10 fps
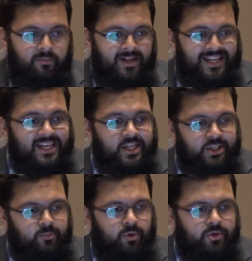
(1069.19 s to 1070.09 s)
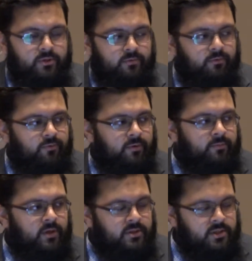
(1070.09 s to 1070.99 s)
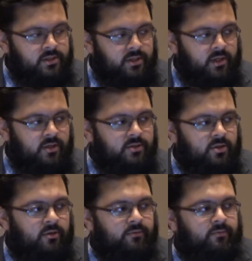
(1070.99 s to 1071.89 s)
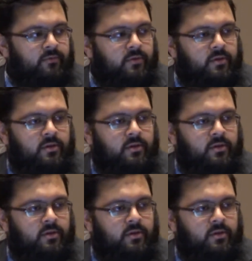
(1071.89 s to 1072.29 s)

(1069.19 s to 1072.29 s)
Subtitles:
from a lineage point of view, from the descendants of